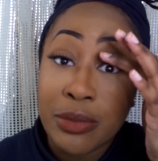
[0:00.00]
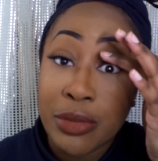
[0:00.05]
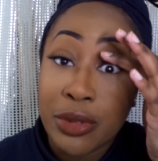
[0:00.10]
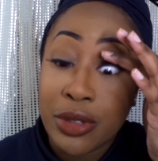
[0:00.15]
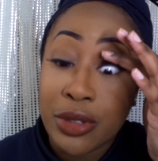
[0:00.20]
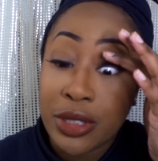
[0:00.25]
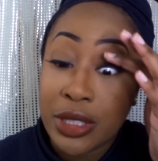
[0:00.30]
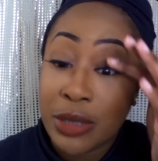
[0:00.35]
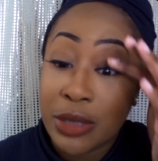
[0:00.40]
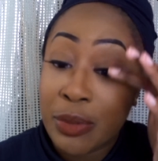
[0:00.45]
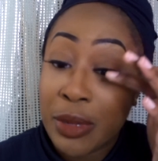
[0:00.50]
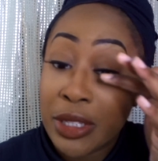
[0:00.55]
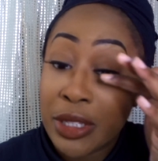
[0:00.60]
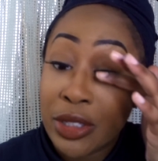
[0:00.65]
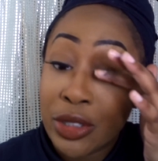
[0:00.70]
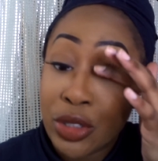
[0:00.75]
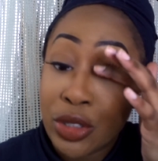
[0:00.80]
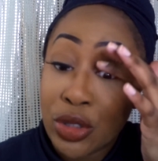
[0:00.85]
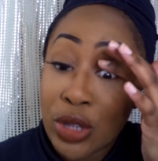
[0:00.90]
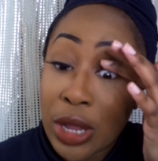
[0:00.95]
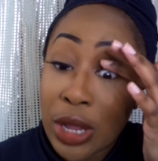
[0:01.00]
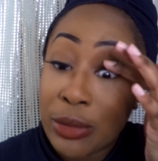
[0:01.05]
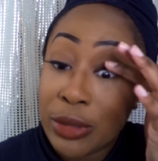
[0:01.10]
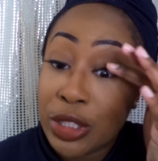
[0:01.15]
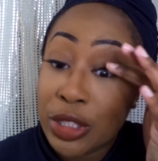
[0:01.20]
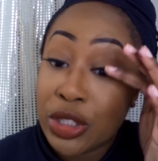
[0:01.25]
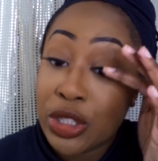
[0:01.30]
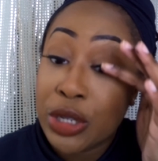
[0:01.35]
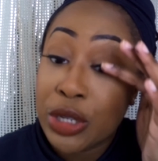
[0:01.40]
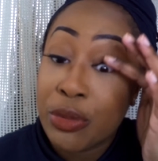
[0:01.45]
because it's best just to try
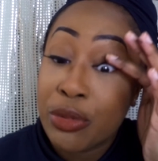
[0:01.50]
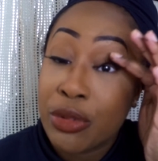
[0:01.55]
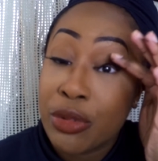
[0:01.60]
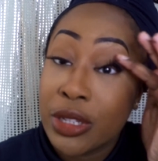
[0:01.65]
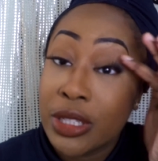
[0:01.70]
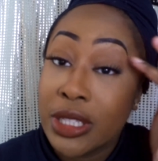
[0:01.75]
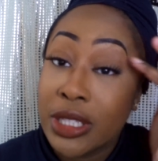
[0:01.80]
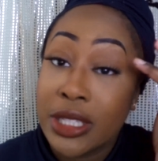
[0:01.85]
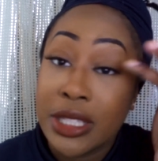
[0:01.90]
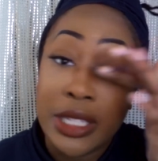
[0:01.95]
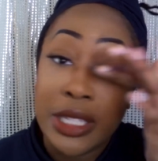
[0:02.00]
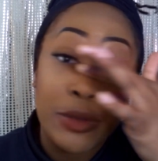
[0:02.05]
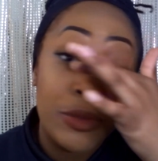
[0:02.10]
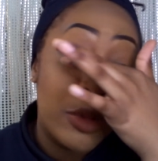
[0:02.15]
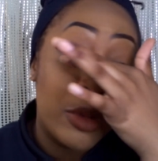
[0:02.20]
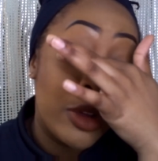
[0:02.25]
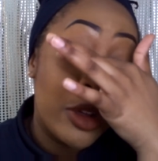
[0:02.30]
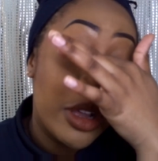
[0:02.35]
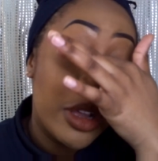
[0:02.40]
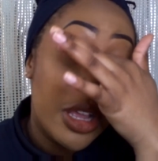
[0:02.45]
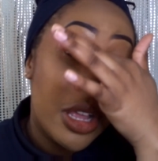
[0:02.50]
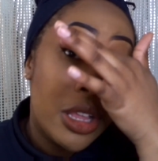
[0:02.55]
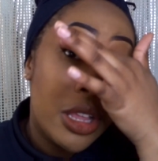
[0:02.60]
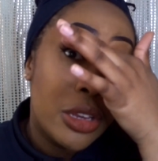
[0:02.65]
with the cheaper ones and see what